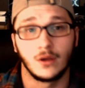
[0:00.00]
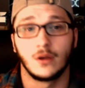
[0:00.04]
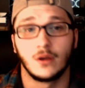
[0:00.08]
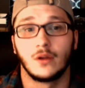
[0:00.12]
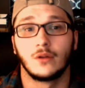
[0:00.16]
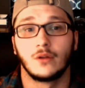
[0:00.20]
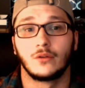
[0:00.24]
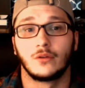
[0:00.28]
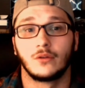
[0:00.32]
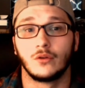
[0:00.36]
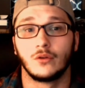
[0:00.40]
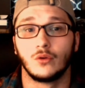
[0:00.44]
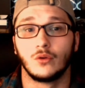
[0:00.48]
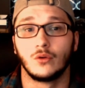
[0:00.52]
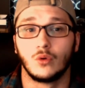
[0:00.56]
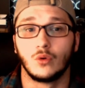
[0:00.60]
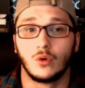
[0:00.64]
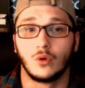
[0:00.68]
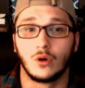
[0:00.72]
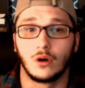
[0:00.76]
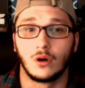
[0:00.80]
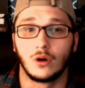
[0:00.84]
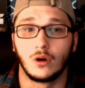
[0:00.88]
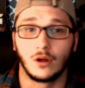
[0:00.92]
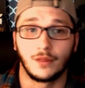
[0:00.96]
to
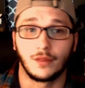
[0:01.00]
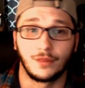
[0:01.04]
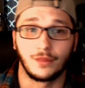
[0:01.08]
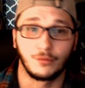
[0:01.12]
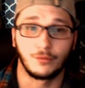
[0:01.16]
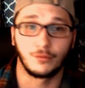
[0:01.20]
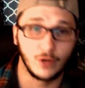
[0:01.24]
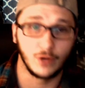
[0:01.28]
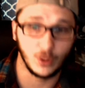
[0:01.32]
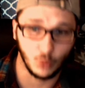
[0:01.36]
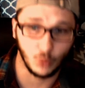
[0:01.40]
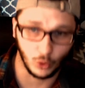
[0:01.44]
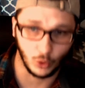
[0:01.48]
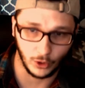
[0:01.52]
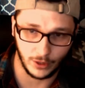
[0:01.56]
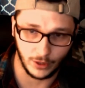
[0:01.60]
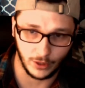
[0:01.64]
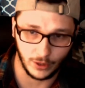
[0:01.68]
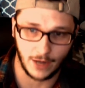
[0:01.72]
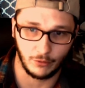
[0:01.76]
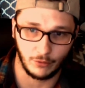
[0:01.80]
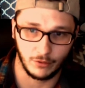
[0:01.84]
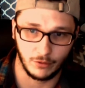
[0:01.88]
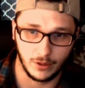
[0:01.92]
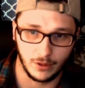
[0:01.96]
a three-word
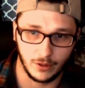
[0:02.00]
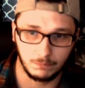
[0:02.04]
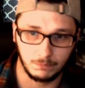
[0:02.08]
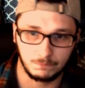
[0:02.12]
acronym.